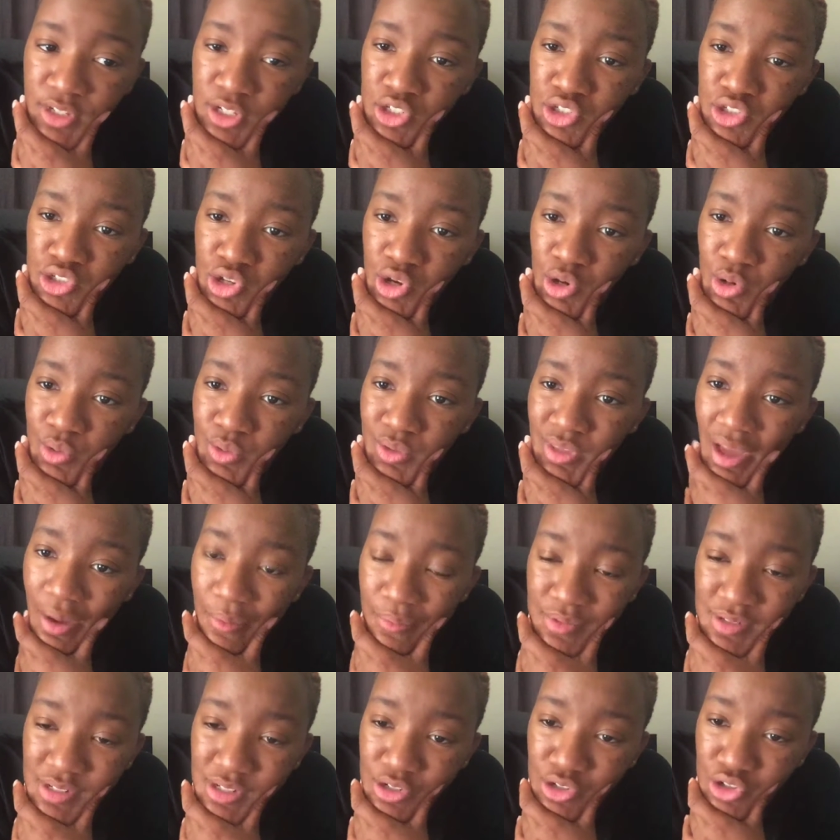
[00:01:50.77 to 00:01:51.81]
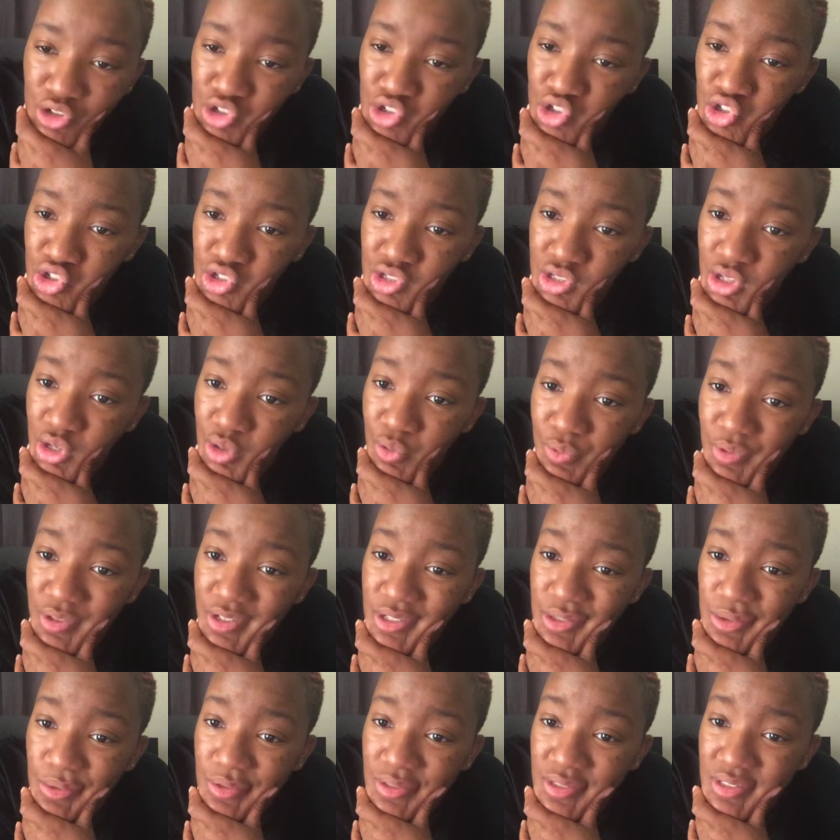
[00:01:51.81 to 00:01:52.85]
So that was an interesting
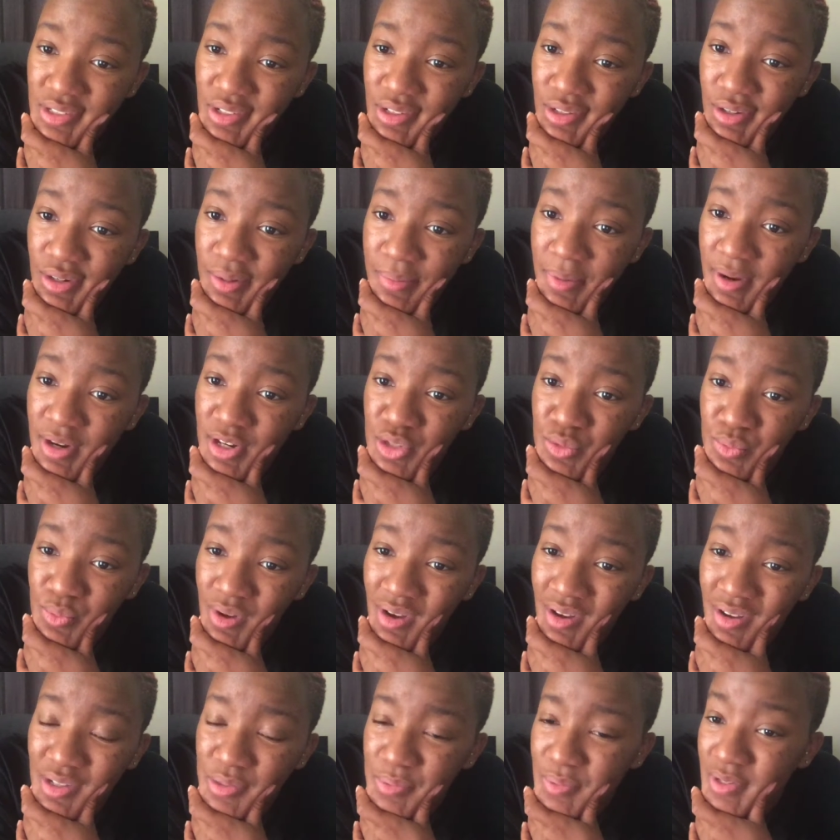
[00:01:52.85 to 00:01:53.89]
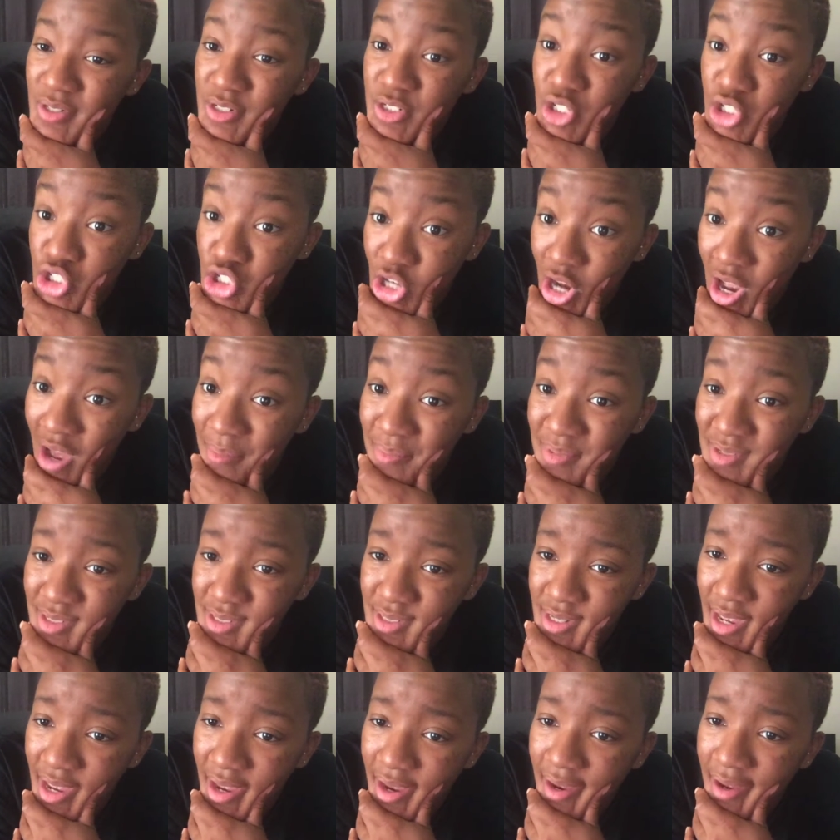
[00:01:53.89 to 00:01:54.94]
resource to learn about, as well as the Job
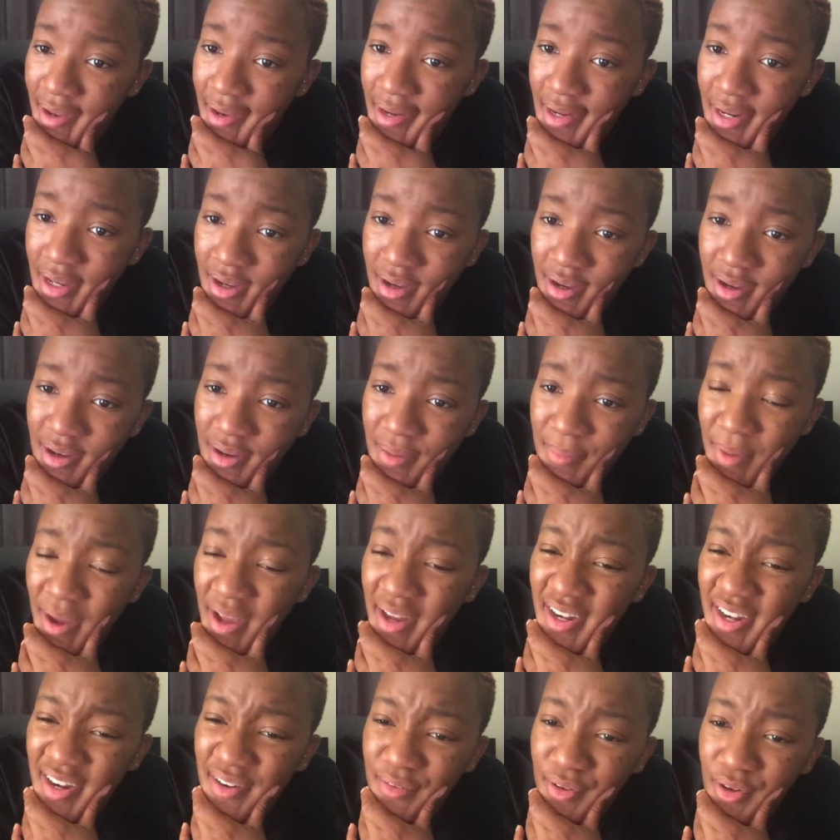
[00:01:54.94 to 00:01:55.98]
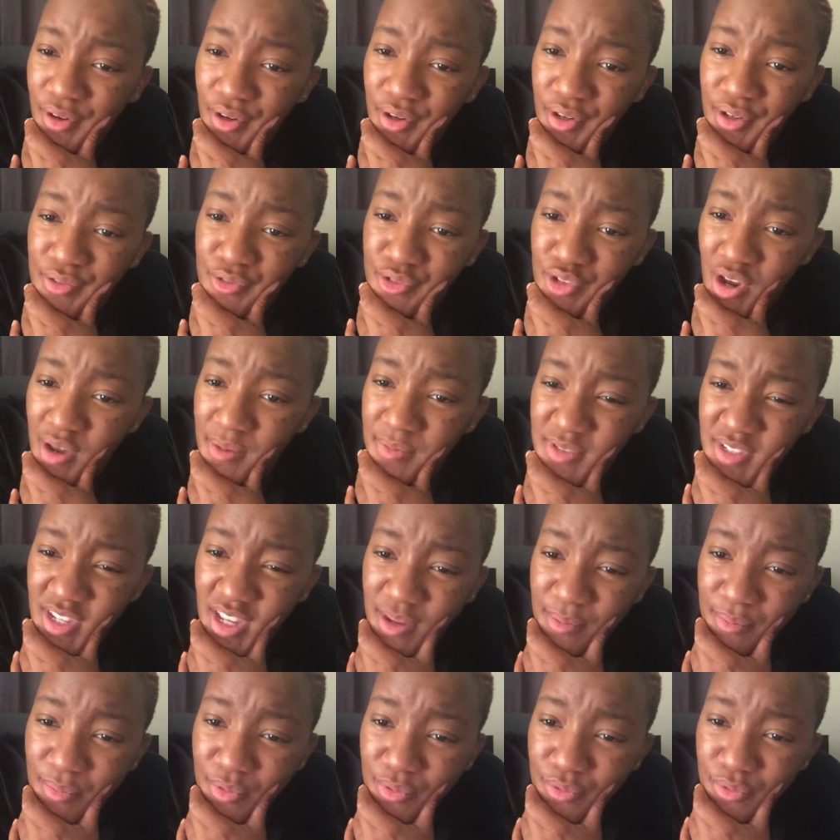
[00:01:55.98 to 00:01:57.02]
Scan. I'd never heard of Job
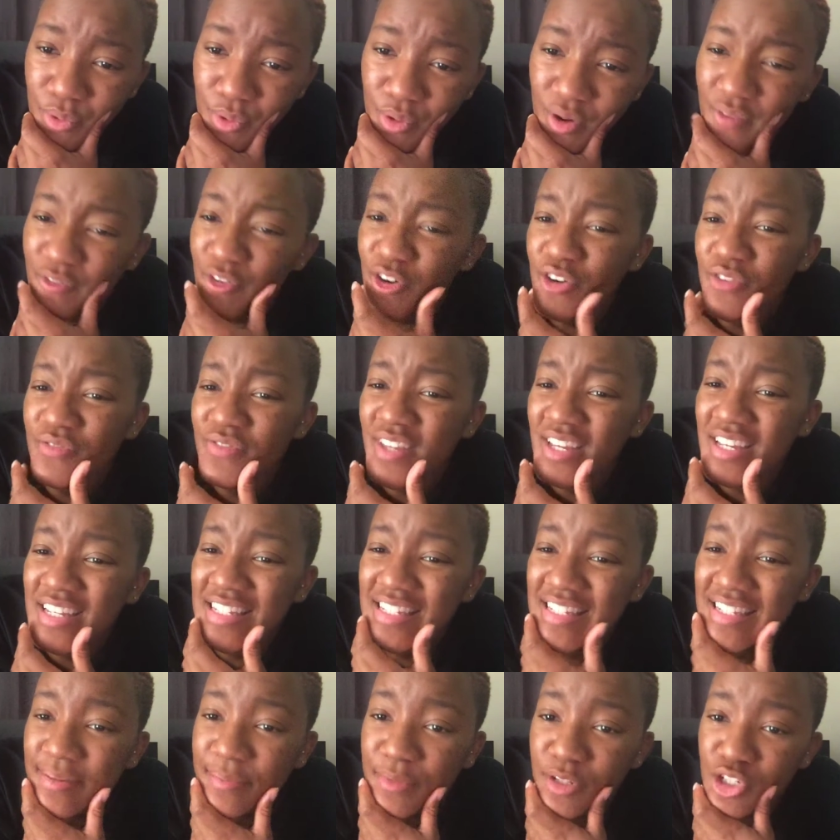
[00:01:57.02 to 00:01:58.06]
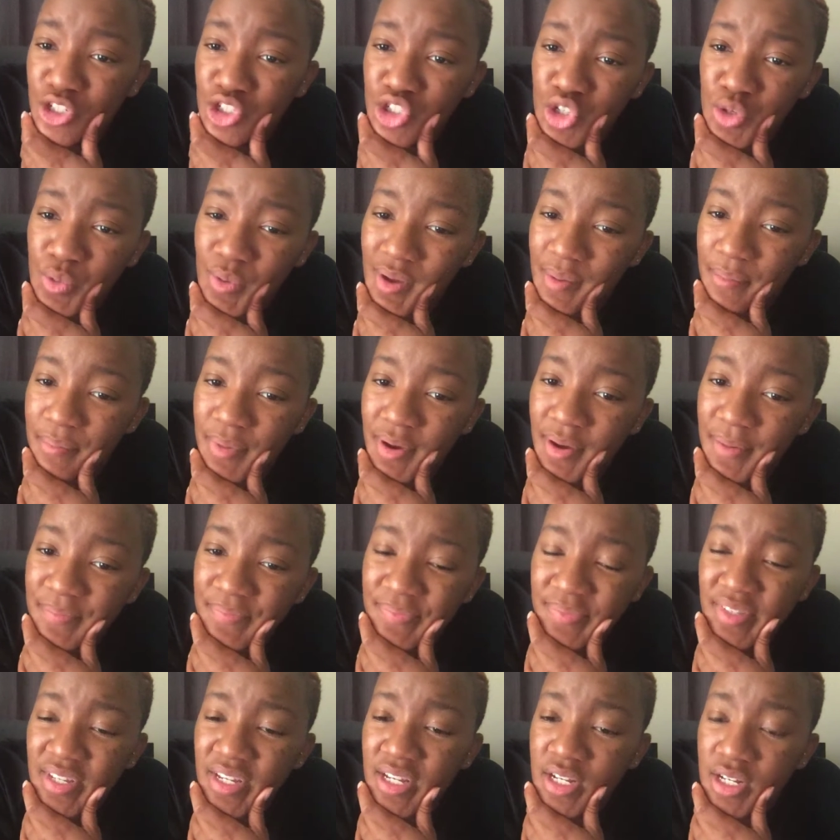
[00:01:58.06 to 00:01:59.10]
Scan before. I've heard things similar to it, but
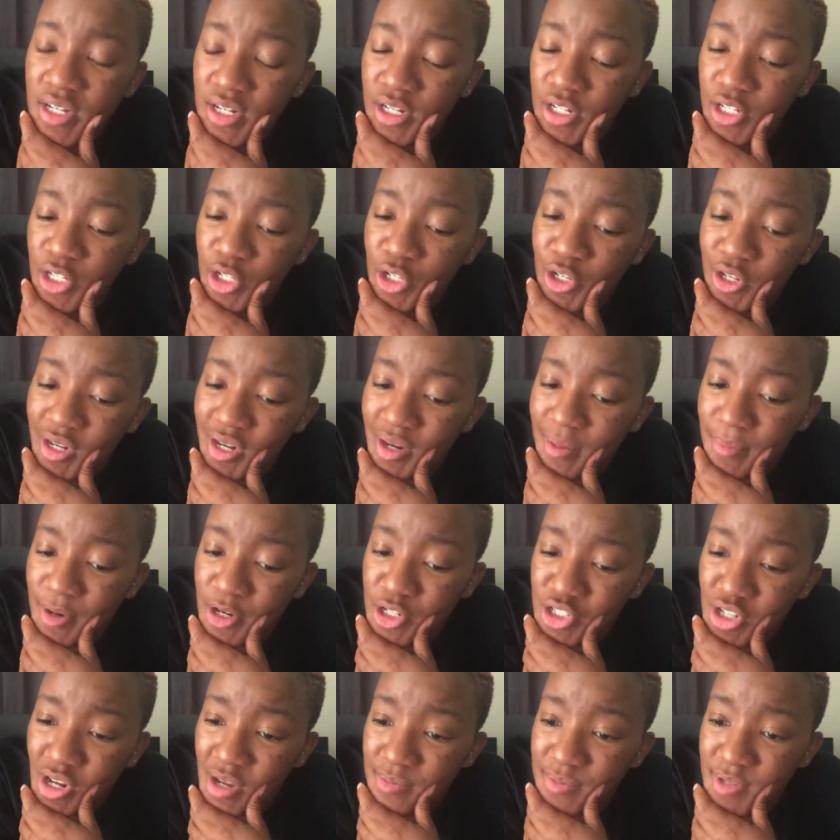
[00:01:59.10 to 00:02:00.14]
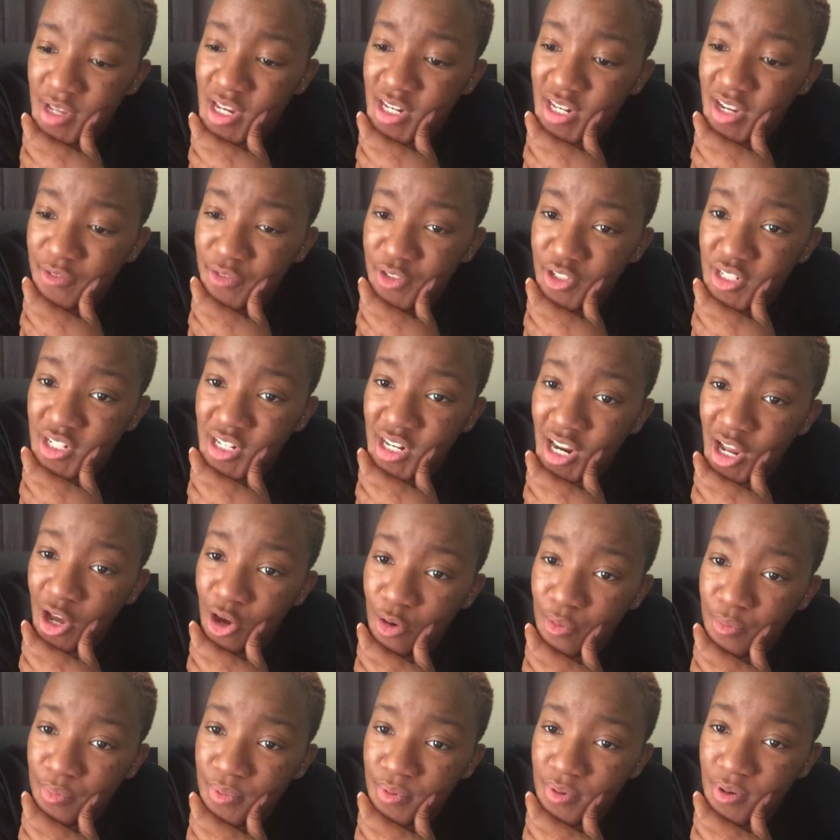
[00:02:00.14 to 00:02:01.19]
learning about JobScan definitely did
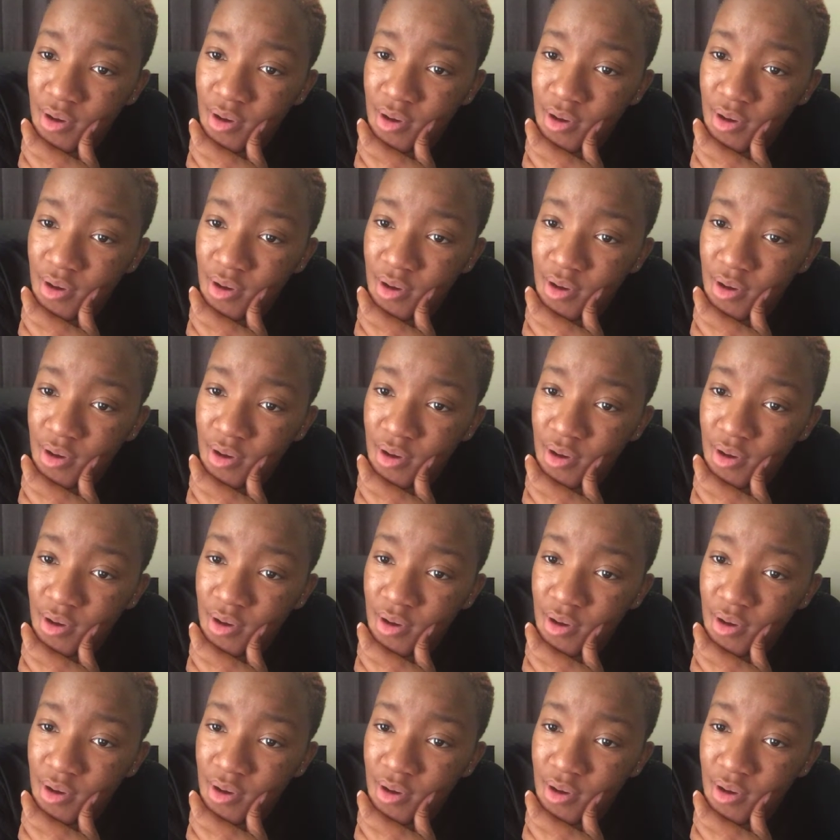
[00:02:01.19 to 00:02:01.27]
help